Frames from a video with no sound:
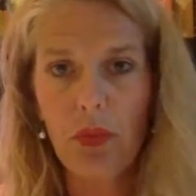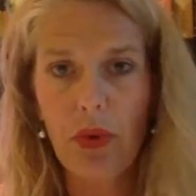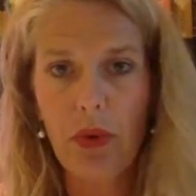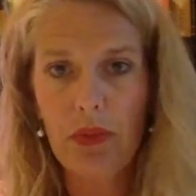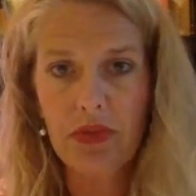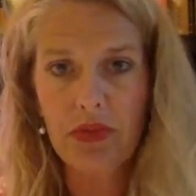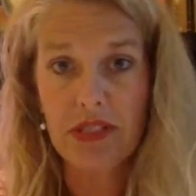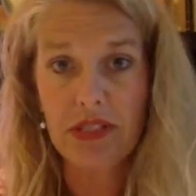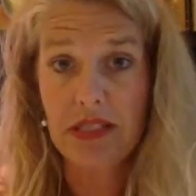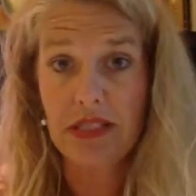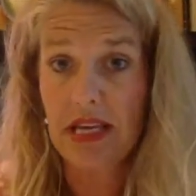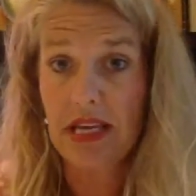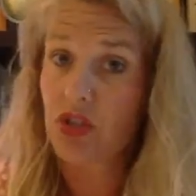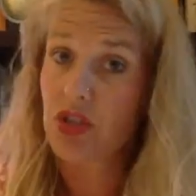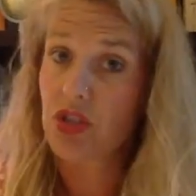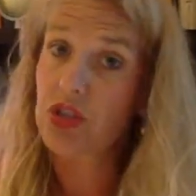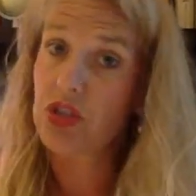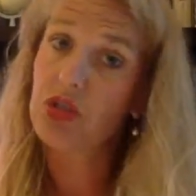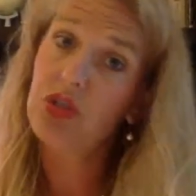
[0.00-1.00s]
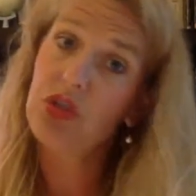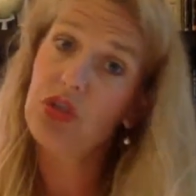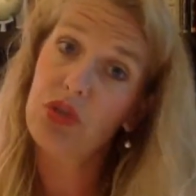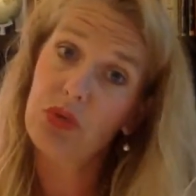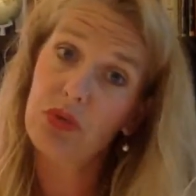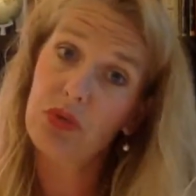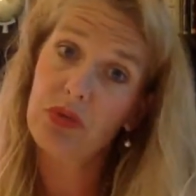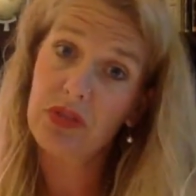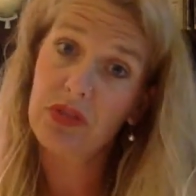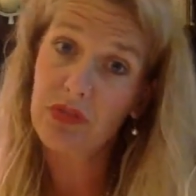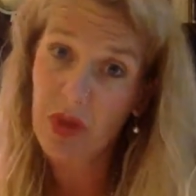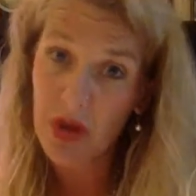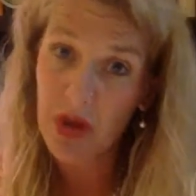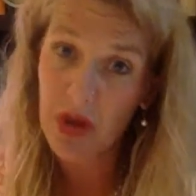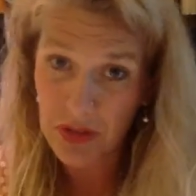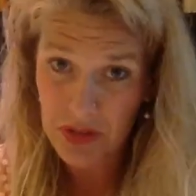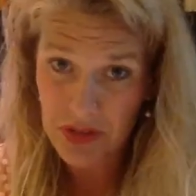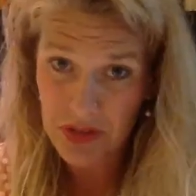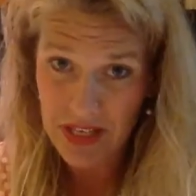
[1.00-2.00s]
representation to the
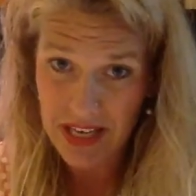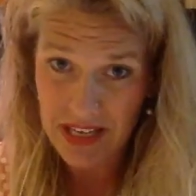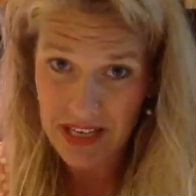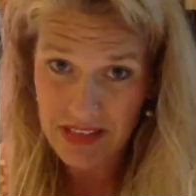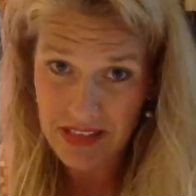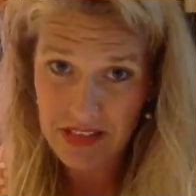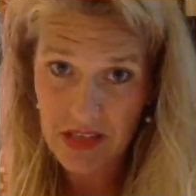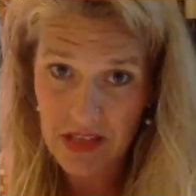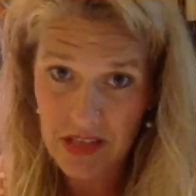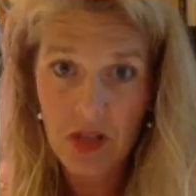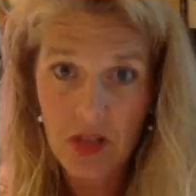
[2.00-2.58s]
smaller states.